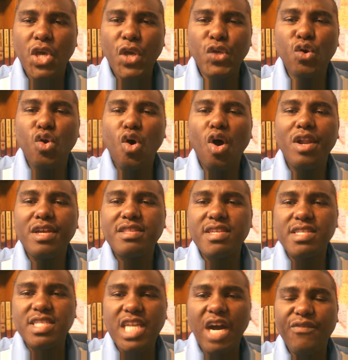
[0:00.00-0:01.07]
You'll only
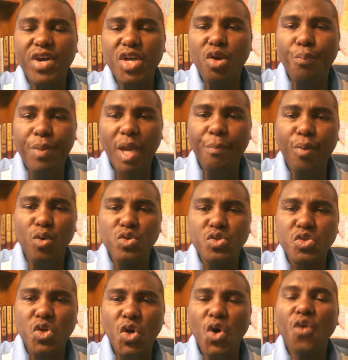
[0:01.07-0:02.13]
discover your
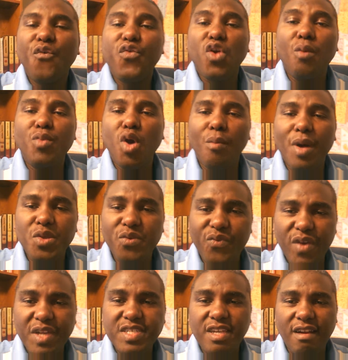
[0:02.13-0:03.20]
purpose from your
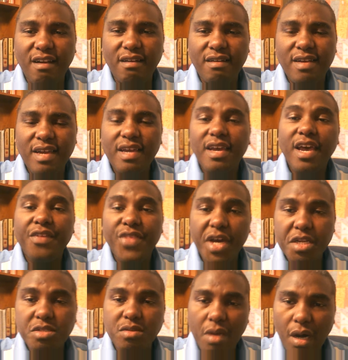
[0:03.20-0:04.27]
manufacturer, and that
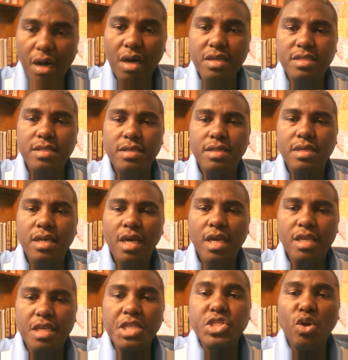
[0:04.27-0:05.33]
is God.
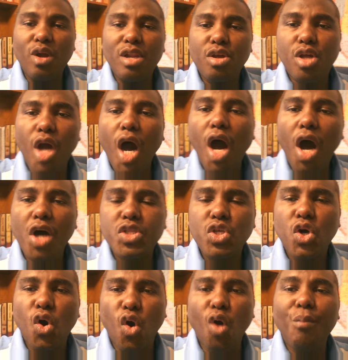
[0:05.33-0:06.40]
It's only God
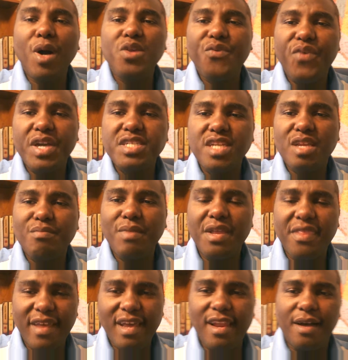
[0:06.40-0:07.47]
who manufactured
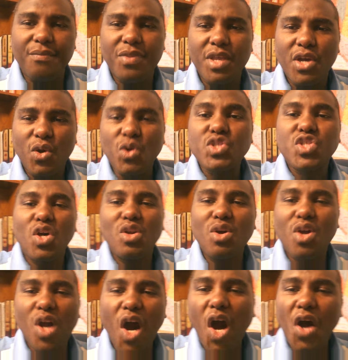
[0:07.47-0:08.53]
Mandela. It's
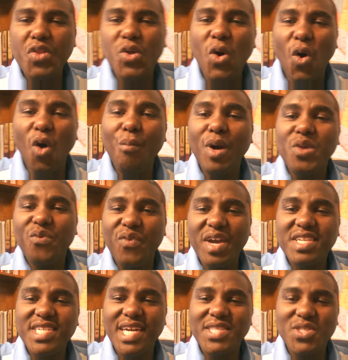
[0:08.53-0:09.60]
only God who
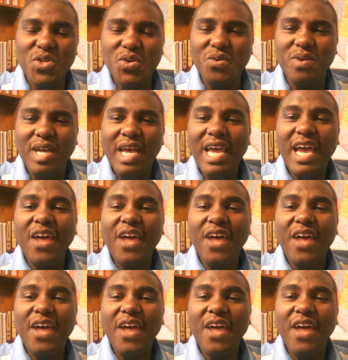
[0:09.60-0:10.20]
manufactured you.